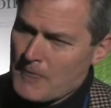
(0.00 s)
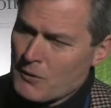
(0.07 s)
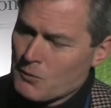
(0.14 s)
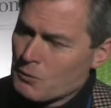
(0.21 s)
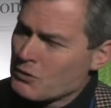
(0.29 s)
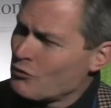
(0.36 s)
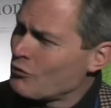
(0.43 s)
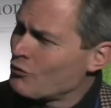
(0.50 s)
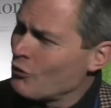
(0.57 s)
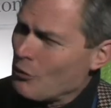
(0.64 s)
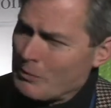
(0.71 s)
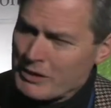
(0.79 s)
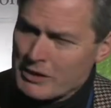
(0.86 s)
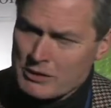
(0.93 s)
which so
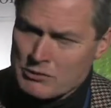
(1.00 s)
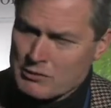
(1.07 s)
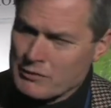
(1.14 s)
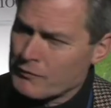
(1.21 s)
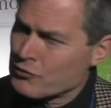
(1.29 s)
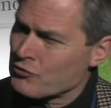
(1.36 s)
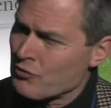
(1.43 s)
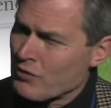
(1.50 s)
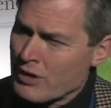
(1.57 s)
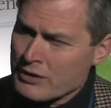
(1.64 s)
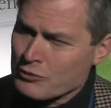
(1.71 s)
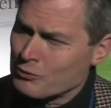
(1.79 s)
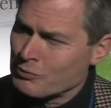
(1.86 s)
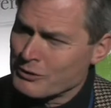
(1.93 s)
many of us have
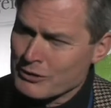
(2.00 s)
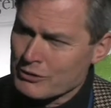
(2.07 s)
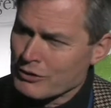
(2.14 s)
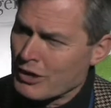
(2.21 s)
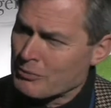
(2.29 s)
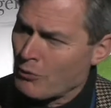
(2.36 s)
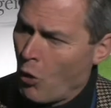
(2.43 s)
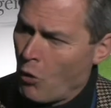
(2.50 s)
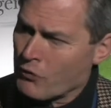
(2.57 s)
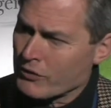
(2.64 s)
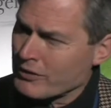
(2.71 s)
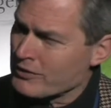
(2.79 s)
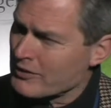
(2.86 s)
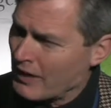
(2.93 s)
tried to build up over
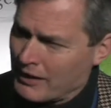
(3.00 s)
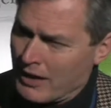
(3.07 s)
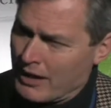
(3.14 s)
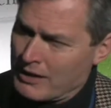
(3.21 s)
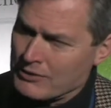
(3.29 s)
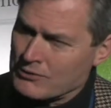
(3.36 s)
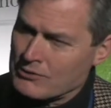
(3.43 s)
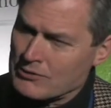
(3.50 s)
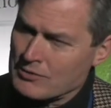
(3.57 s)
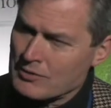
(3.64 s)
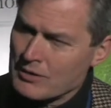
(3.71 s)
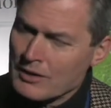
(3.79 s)
decades,